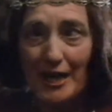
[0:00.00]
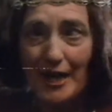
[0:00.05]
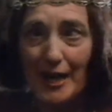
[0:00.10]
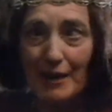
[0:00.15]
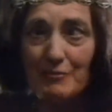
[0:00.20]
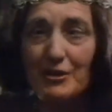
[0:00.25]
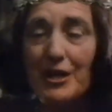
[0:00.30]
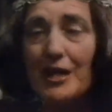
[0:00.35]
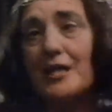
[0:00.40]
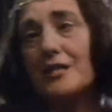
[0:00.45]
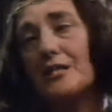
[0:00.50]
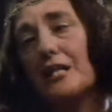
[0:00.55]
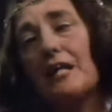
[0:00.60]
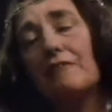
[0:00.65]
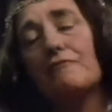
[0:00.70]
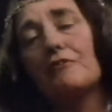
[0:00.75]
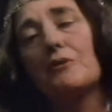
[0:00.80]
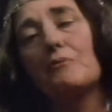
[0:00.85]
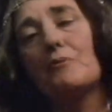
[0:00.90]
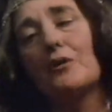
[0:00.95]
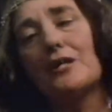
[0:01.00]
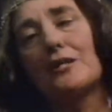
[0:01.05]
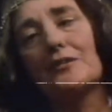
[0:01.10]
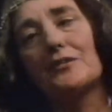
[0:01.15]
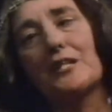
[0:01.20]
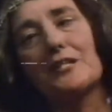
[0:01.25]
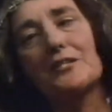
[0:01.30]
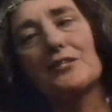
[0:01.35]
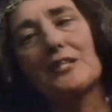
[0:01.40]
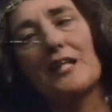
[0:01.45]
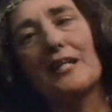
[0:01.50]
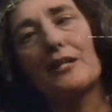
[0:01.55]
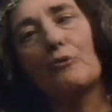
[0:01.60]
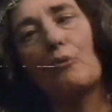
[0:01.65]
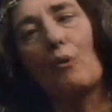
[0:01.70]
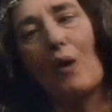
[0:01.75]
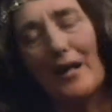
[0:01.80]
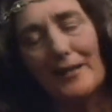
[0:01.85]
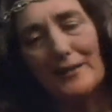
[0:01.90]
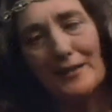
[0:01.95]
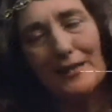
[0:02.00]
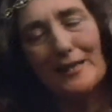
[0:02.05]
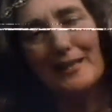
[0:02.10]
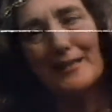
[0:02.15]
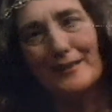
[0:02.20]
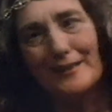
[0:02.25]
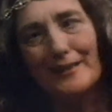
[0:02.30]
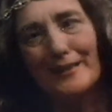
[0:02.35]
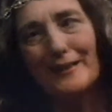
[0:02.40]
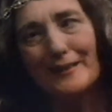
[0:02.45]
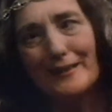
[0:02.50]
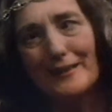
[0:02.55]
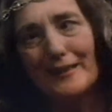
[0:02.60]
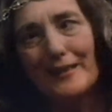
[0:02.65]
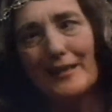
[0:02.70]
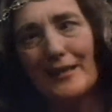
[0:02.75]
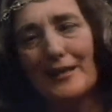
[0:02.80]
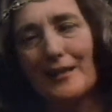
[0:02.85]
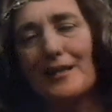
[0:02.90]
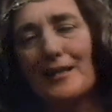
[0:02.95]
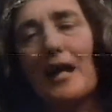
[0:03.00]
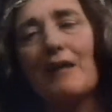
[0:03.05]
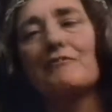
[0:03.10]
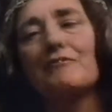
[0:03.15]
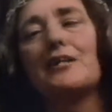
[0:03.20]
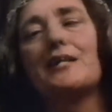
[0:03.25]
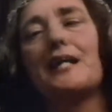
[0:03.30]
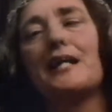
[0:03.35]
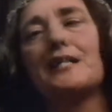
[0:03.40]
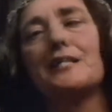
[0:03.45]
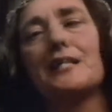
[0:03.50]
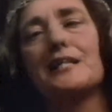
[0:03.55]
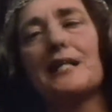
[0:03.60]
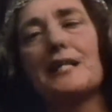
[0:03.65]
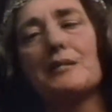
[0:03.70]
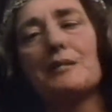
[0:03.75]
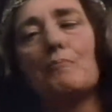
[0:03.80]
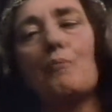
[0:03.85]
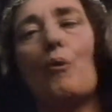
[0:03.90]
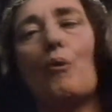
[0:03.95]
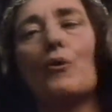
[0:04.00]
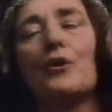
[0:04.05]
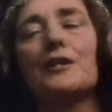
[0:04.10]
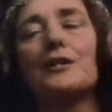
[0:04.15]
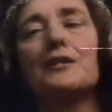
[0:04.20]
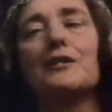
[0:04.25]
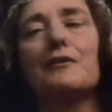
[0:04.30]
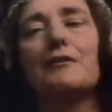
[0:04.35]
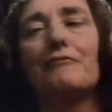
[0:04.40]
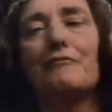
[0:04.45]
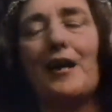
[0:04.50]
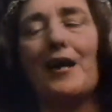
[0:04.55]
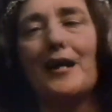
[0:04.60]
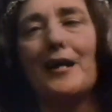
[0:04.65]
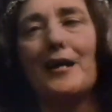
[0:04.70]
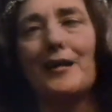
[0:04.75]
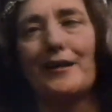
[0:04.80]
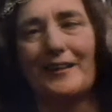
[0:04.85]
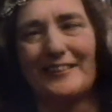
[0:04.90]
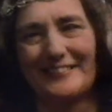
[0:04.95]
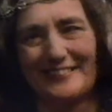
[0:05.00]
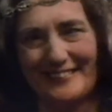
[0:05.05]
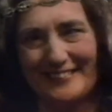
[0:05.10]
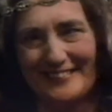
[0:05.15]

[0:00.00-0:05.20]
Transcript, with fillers: And we heard every word they said quite clearly. A lovely lady, Lady Morgan Le Fay.